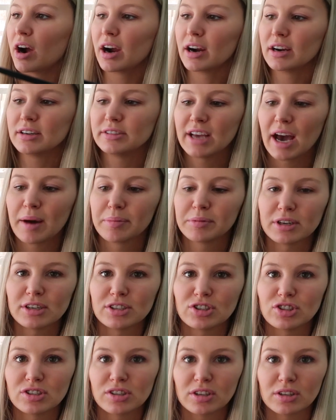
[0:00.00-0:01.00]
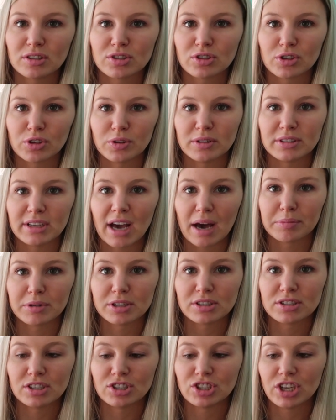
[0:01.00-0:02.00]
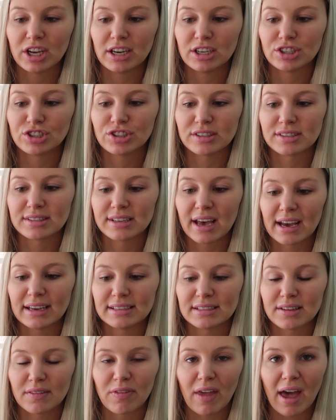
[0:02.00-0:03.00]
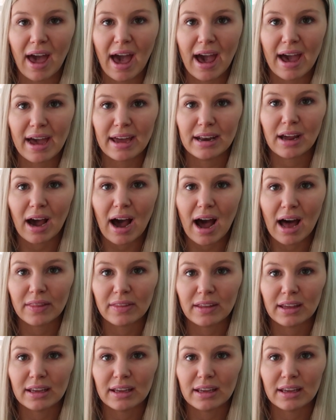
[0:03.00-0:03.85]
are adapters, just little screw adapters to change the size of the head on